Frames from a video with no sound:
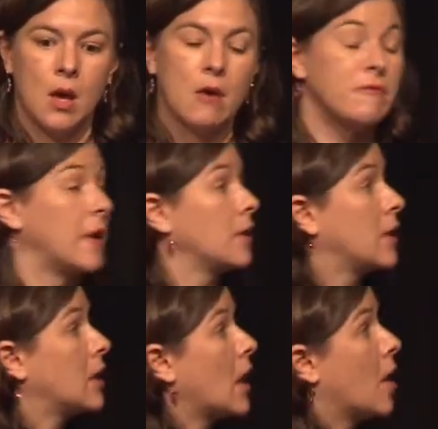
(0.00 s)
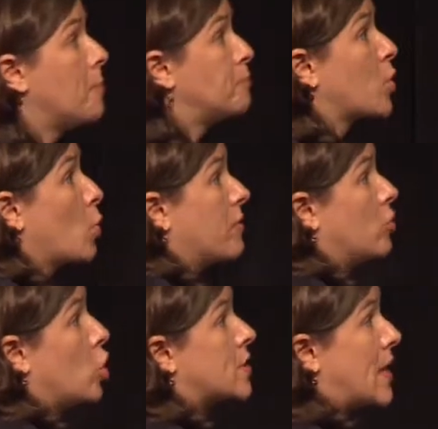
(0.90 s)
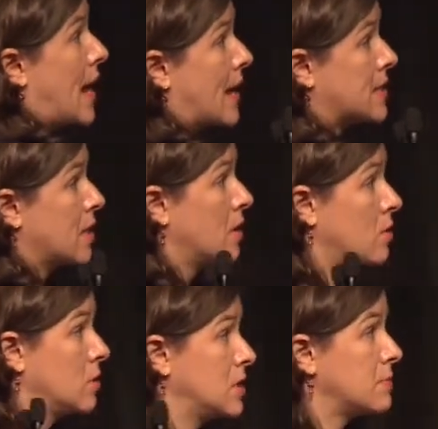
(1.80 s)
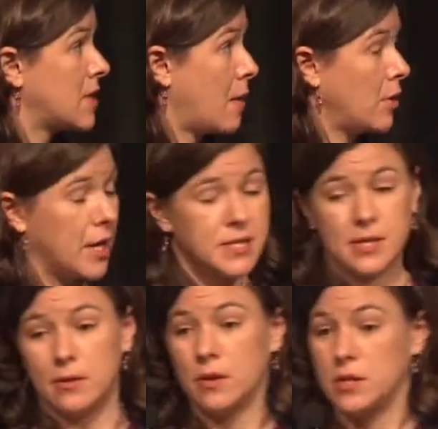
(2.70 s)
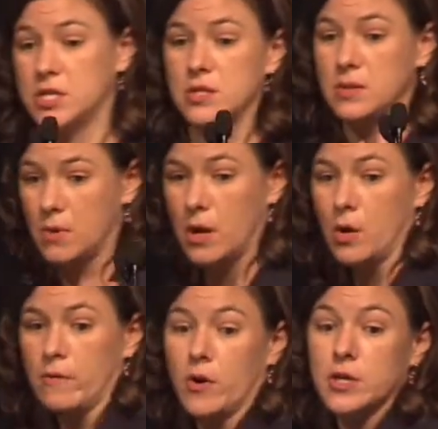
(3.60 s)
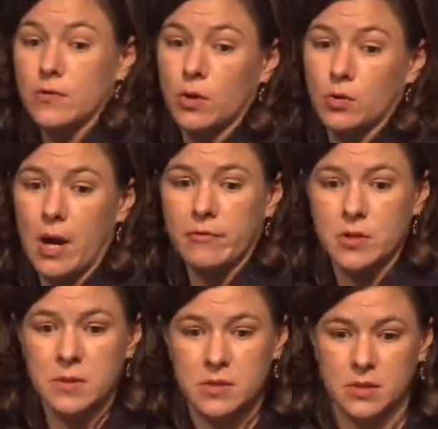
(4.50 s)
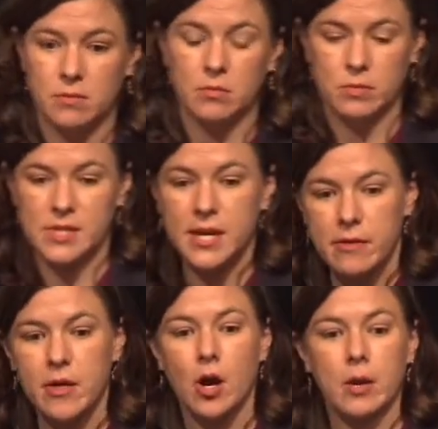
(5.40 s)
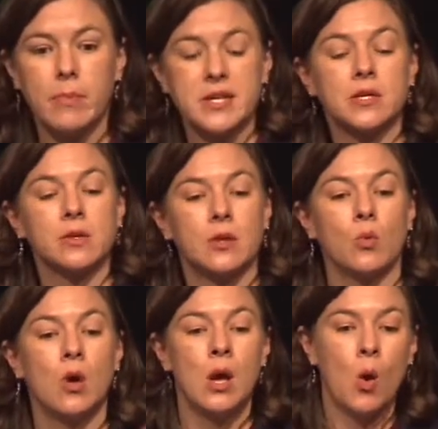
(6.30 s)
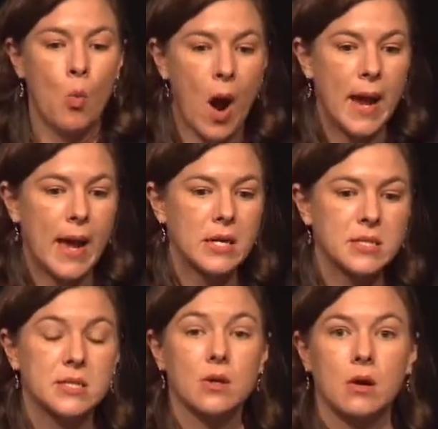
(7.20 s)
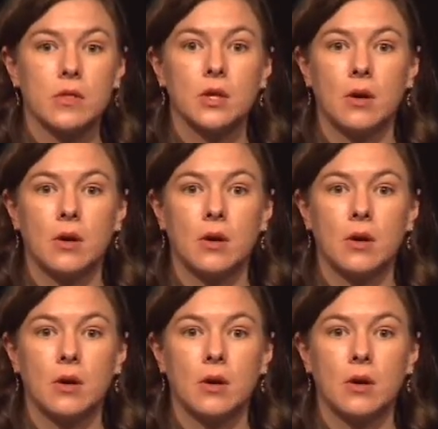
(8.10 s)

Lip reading: Finally, we've looked at these metabolites, and this is, I know, a very difficult graph to see anything on. Basically, the y-axis are